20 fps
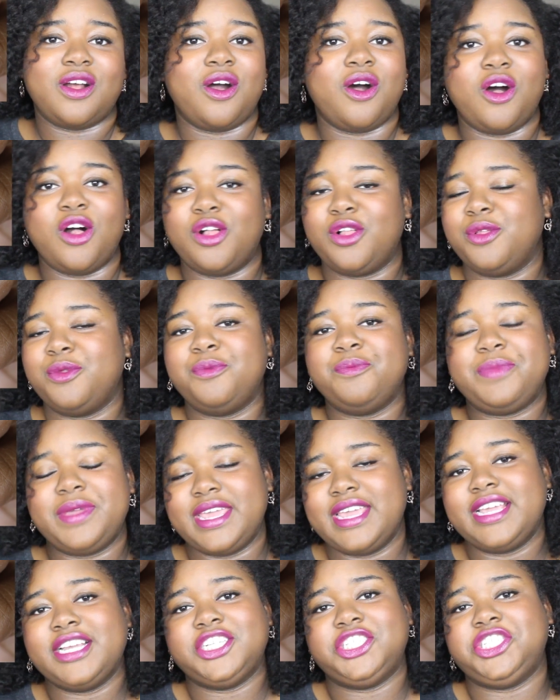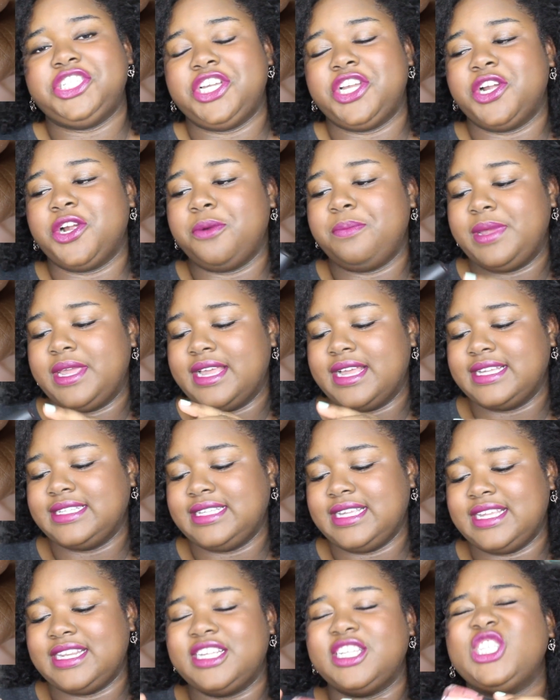all being sheer
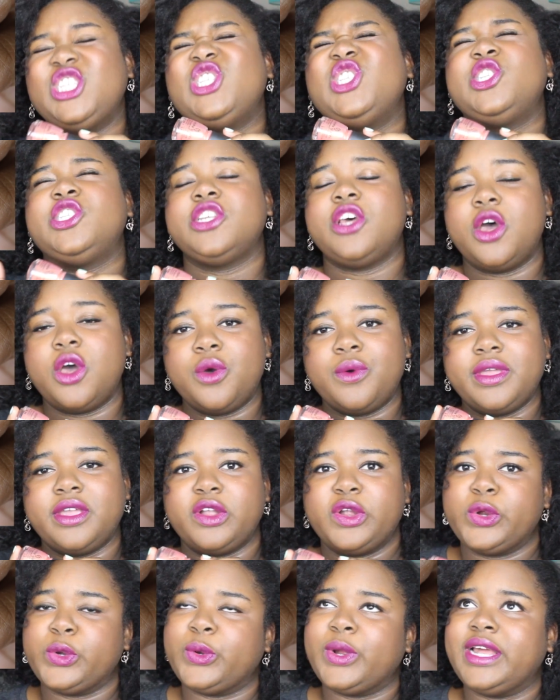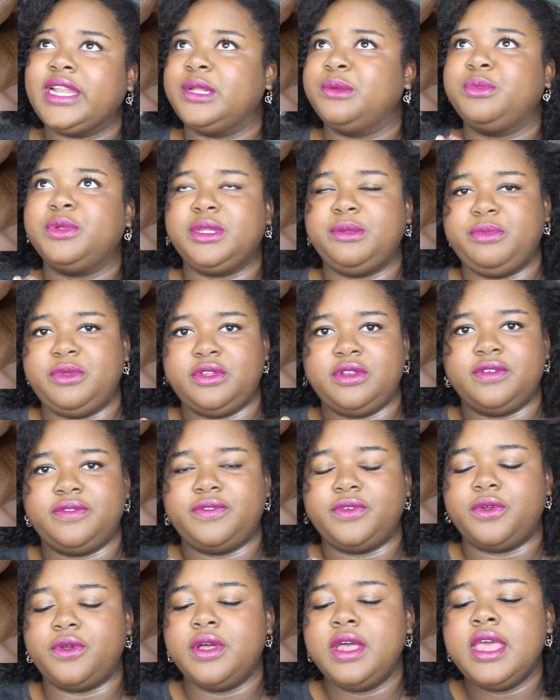because it is so incredibly
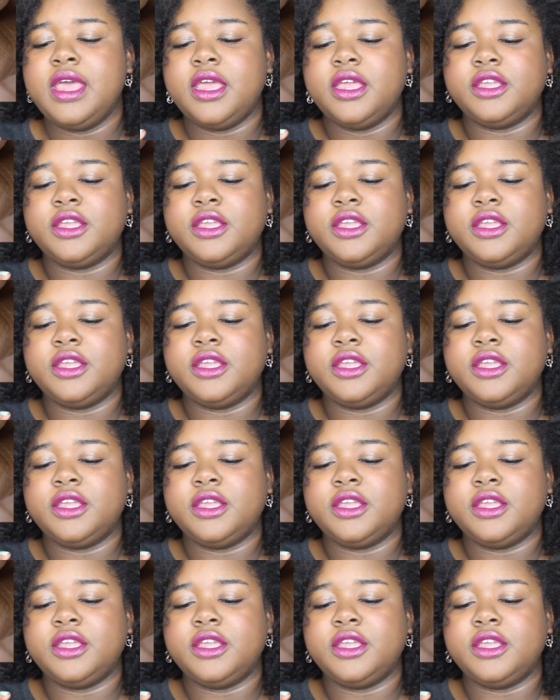beautiful.